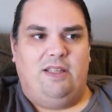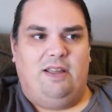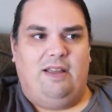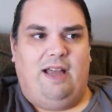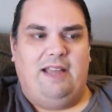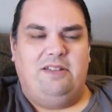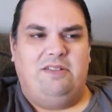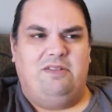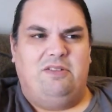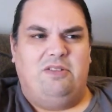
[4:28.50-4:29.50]
I
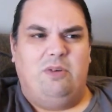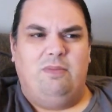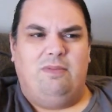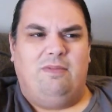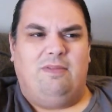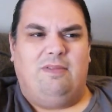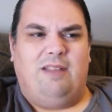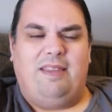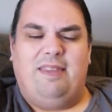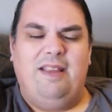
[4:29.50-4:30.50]
don't. I
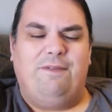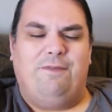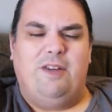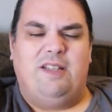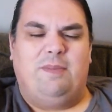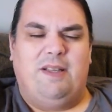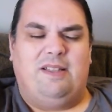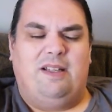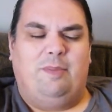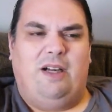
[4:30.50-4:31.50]
think Free is based
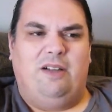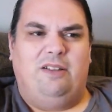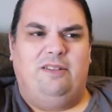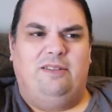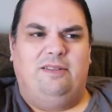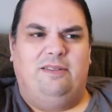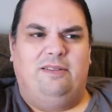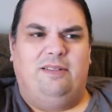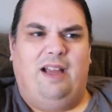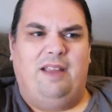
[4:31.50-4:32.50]
on a manga.
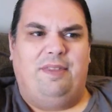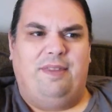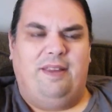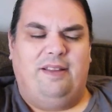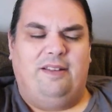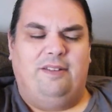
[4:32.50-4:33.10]
I think.